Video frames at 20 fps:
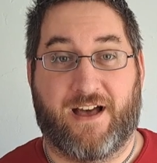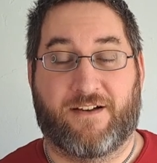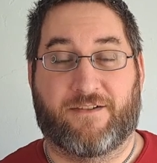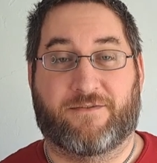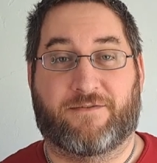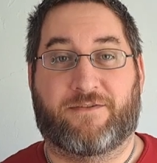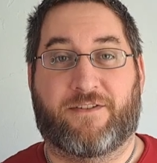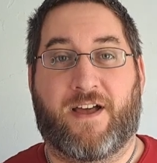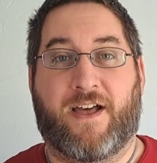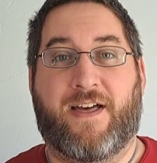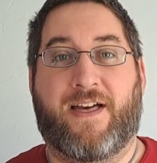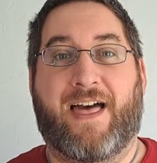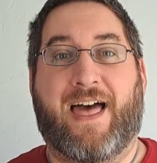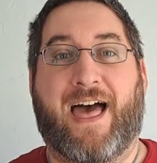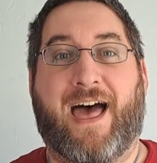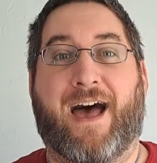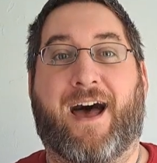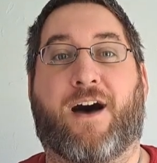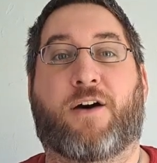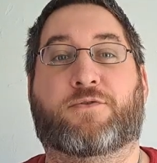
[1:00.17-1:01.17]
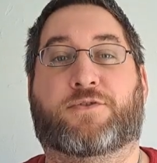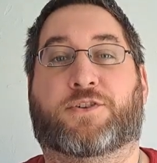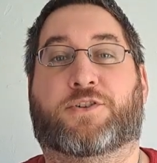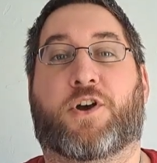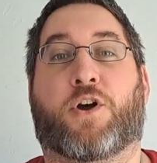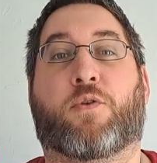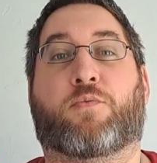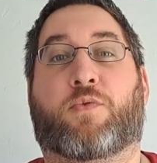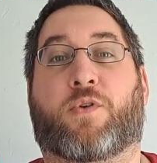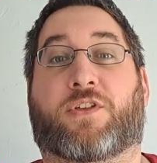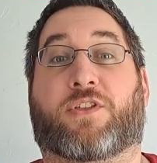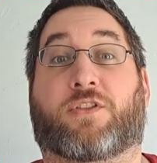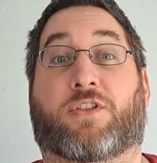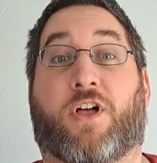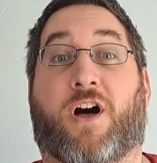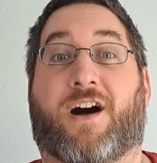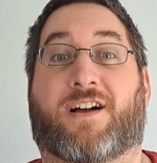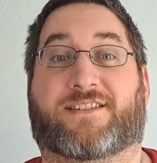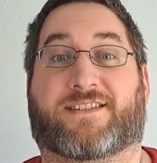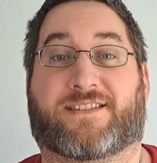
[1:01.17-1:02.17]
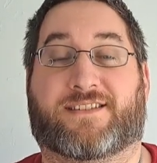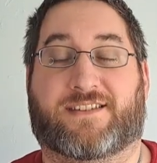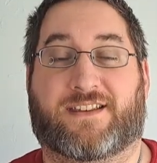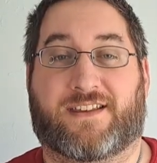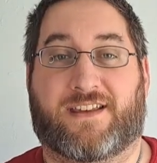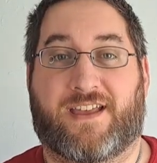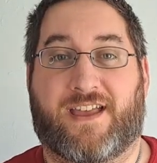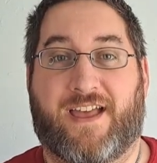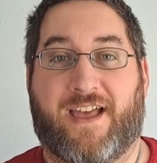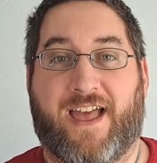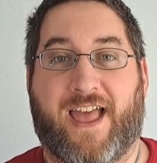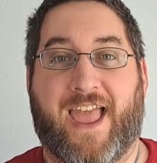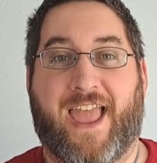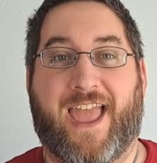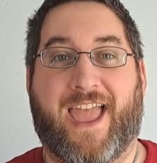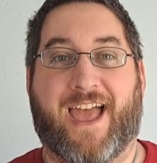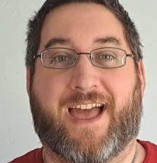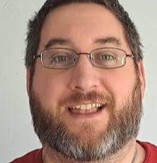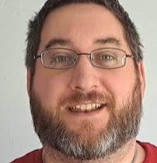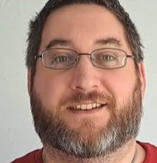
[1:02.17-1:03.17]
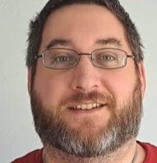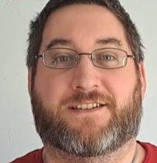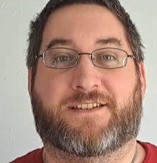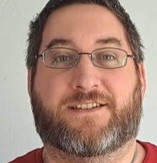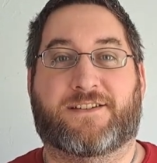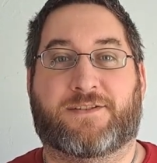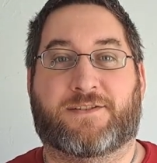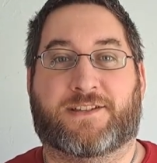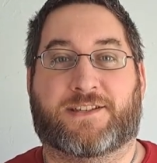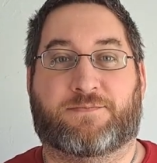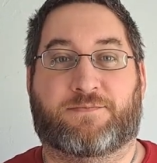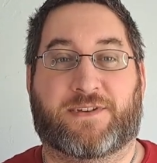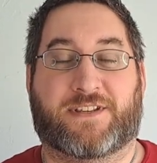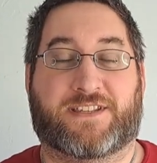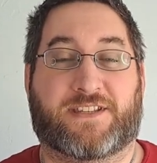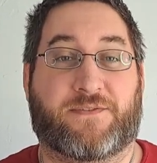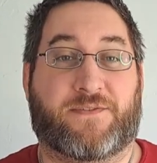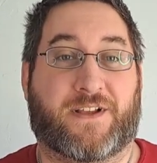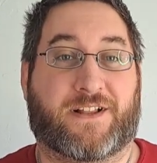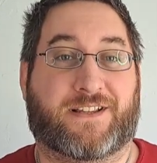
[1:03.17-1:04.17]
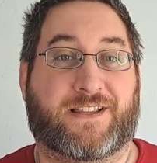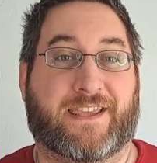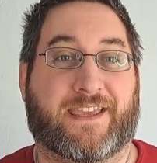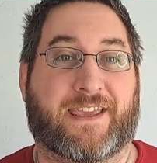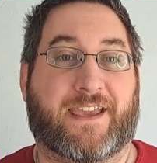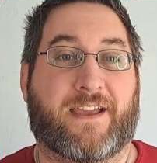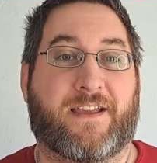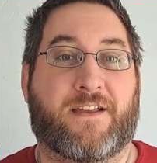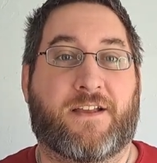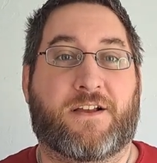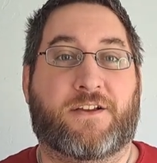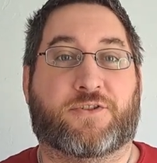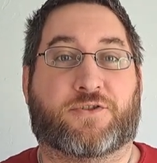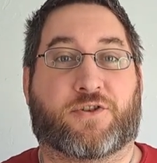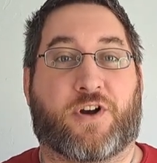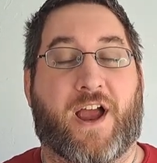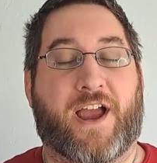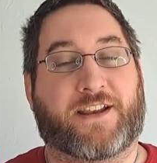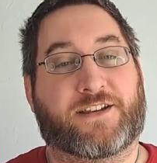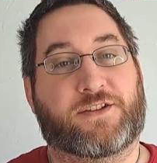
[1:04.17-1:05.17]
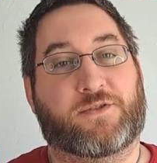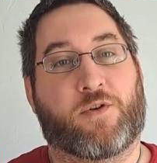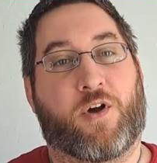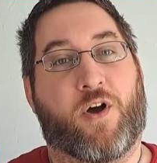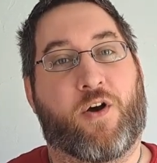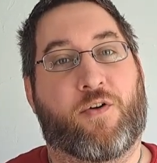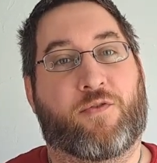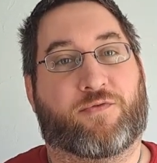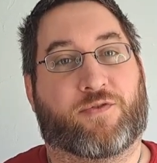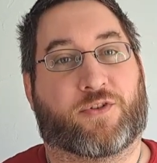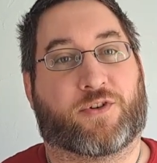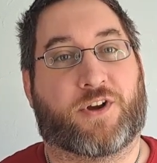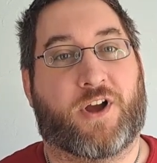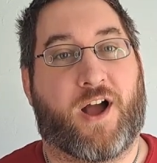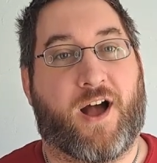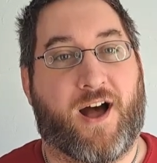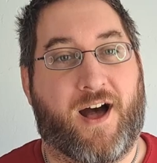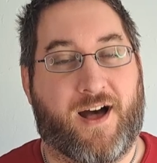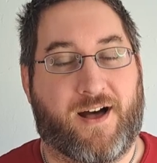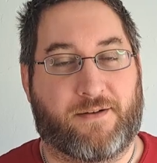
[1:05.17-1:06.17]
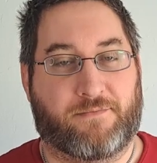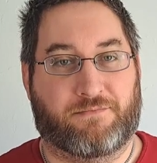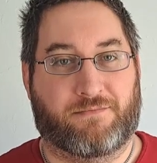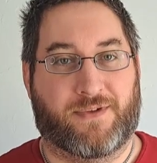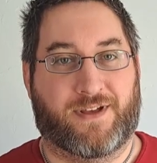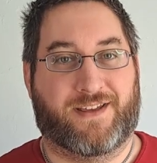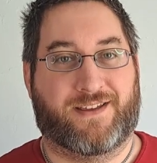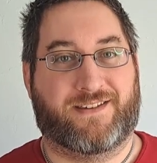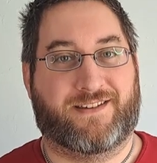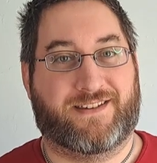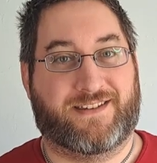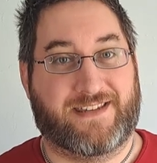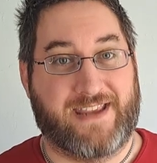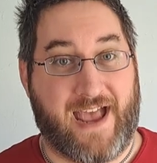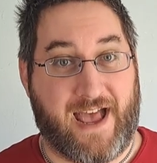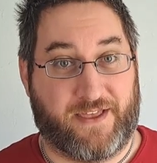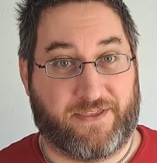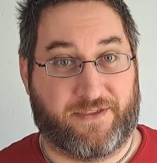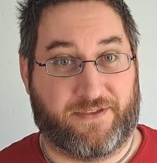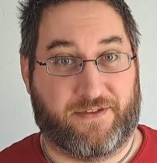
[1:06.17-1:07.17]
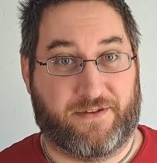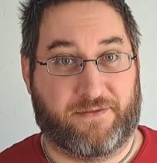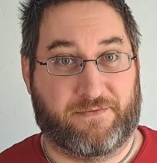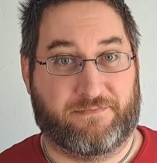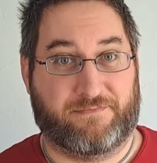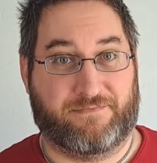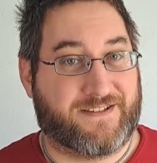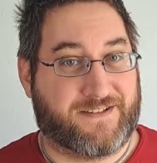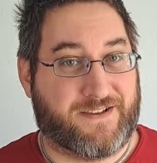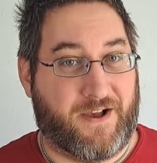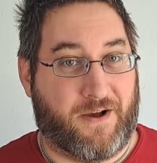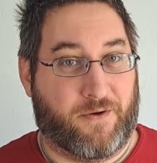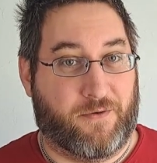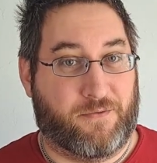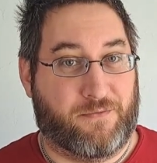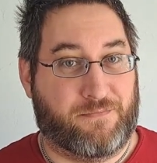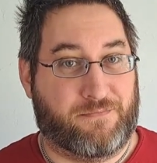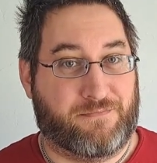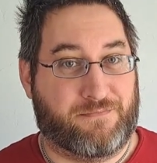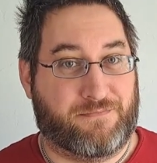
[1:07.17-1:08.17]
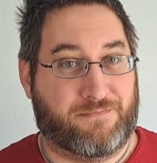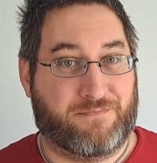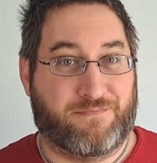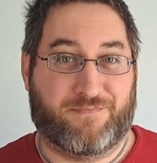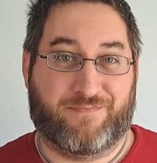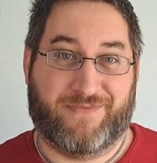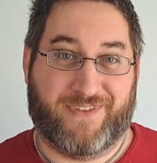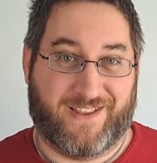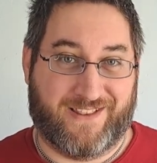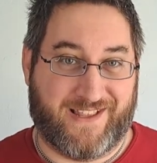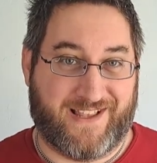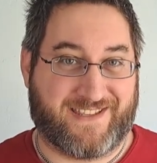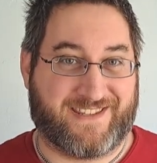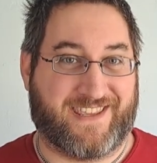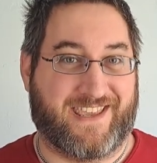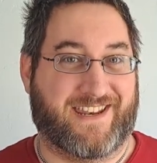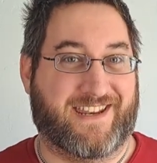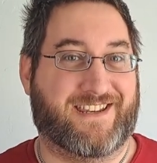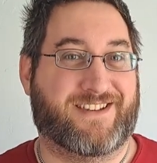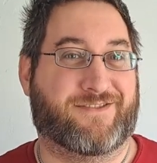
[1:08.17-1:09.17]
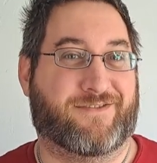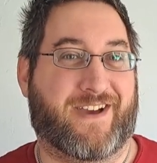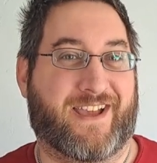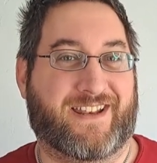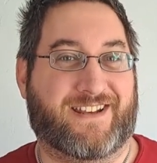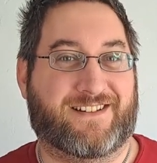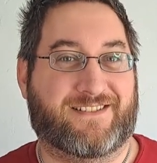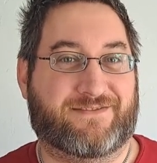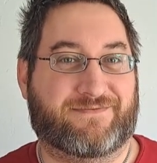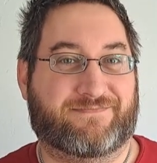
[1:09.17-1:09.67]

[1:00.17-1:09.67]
of how to cope with loss, and specifically trying to overcome death. So, let's get into it.